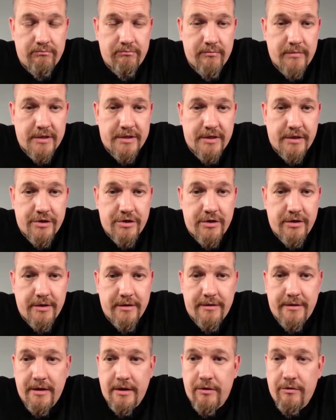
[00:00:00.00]

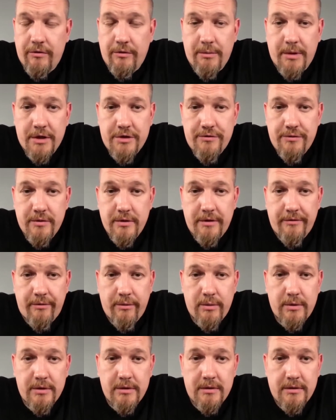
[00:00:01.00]
essentially, thank you very much for
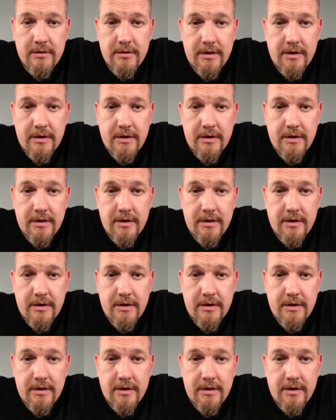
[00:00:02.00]
everyone.